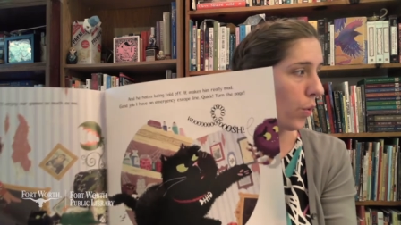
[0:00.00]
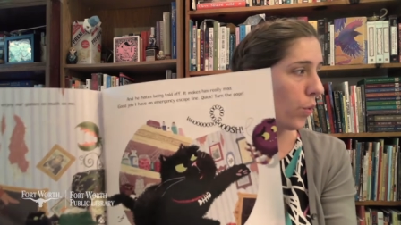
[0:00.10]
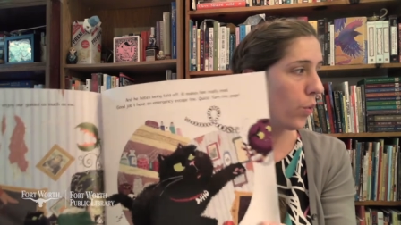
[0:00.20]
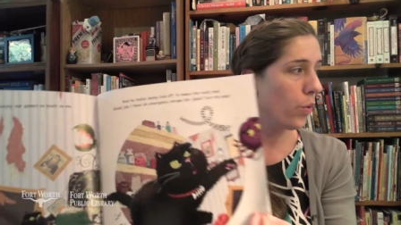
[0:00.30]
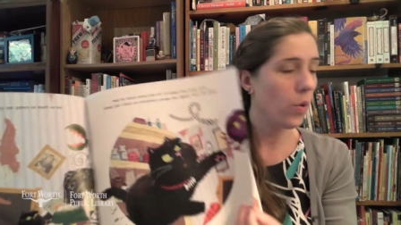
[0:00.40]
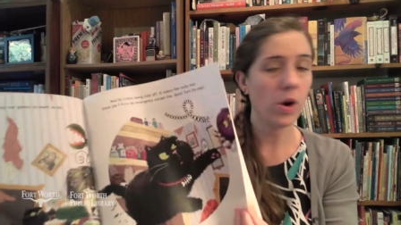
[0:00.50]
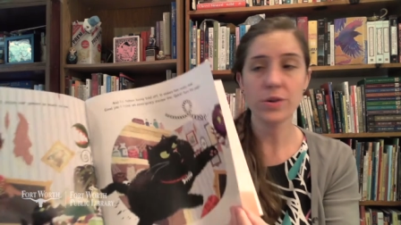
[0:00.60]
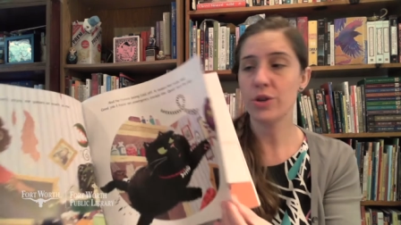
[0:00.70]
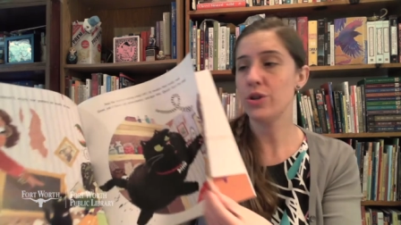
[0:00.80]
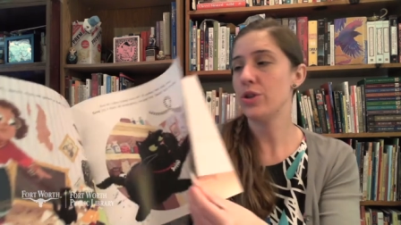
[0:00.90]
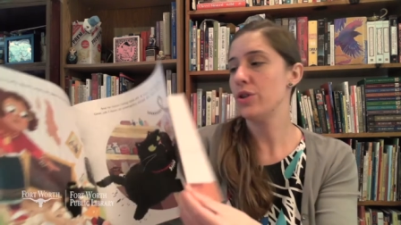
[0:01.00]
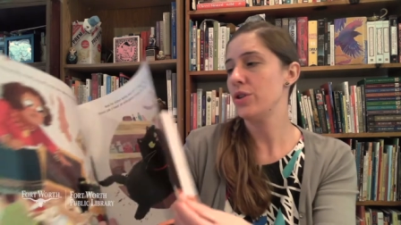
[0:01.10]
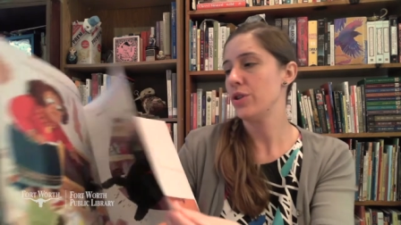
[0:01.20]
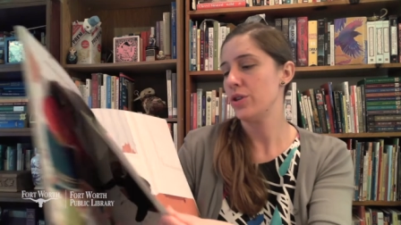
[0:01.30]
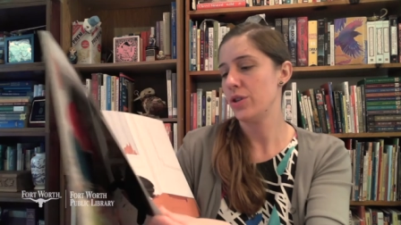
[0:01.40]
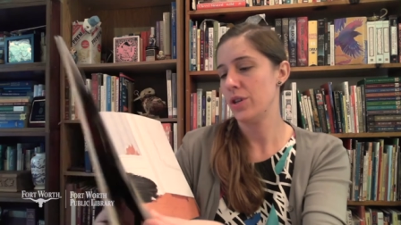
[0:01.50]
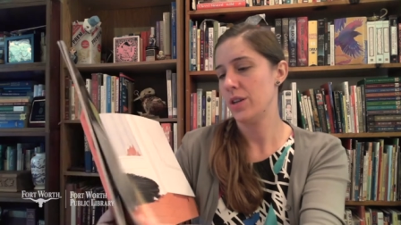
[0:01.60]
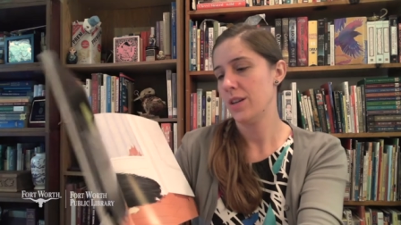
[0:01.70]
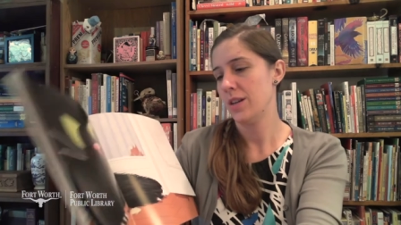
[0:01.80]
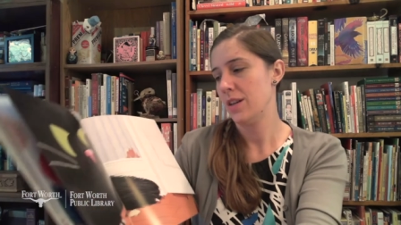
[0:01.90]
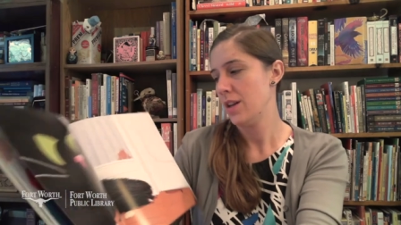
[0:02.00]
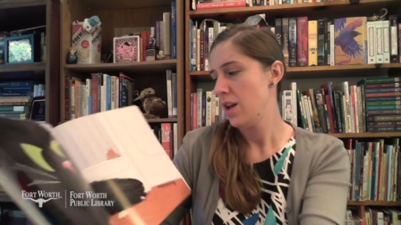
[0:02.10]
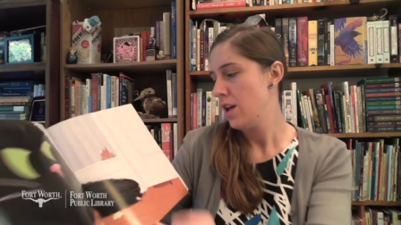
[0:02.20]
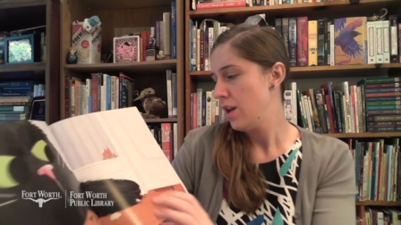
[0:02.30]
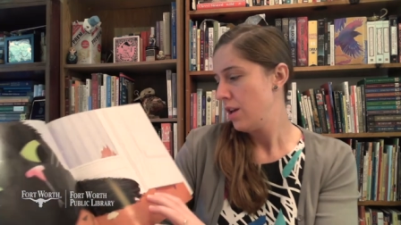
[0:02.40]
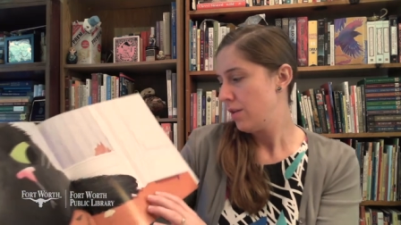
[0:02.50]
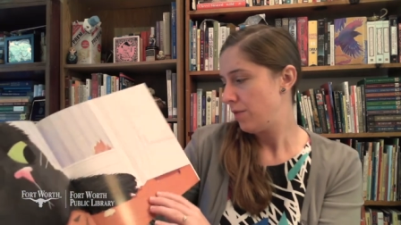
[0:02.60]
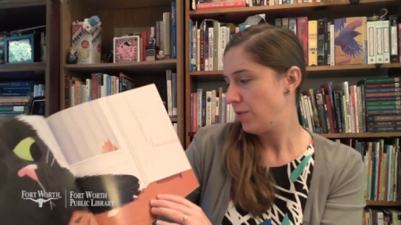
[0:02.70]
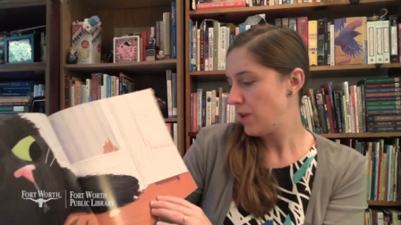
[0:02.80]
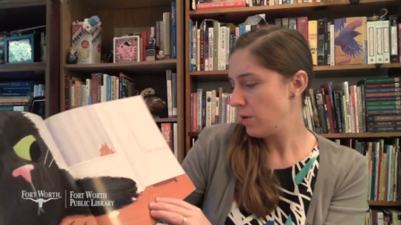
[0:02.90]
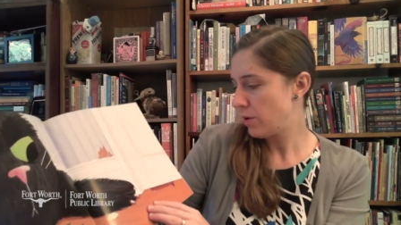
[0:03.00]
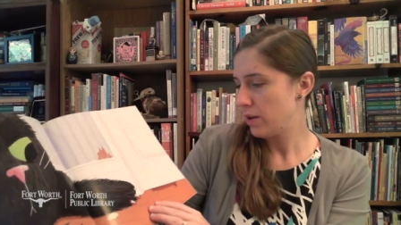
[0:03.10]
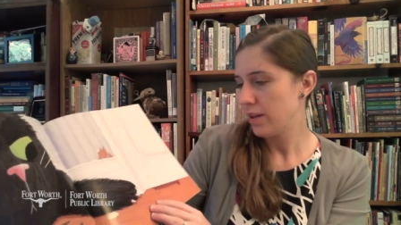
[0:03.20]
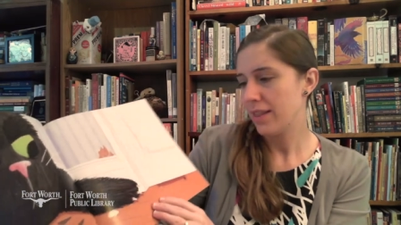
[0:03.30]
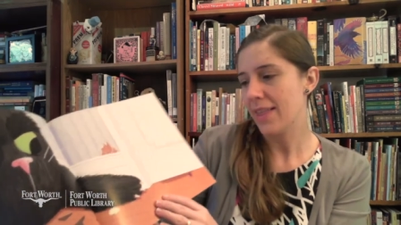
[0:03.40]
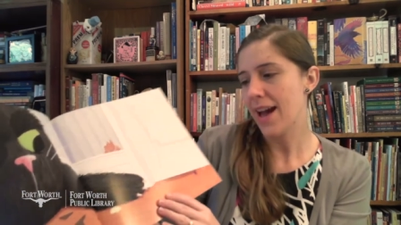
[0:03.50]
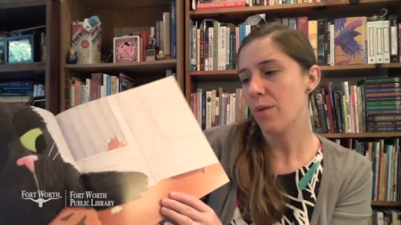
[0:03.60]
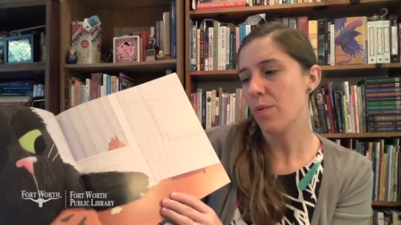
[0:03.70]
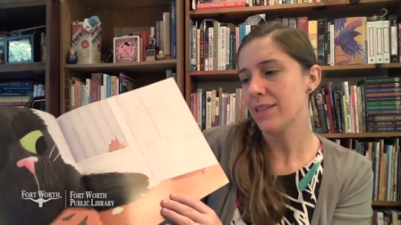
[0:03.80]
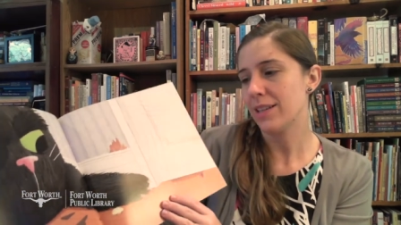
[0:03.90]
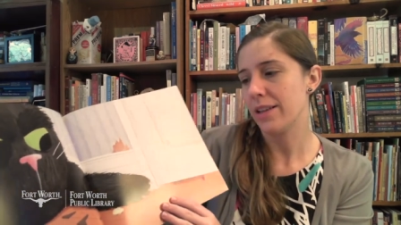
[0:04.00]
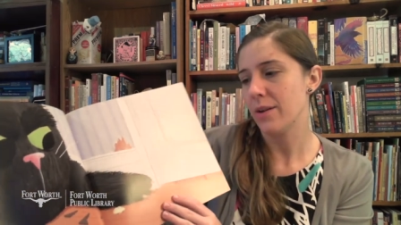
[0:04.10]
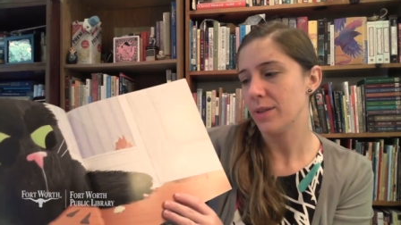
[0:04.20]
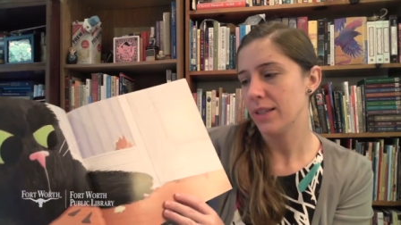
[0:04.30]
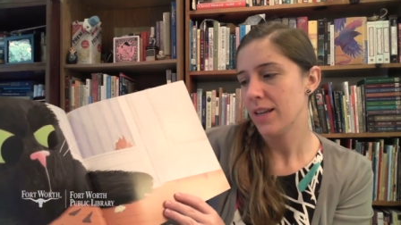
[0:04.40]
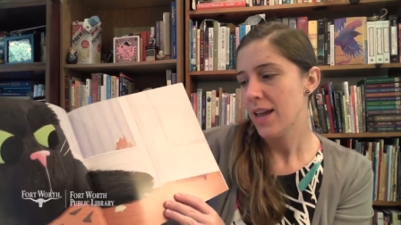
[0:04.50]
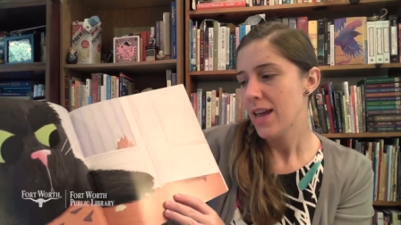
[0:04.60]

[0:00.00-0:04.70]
Whoosh! Phew, that was close.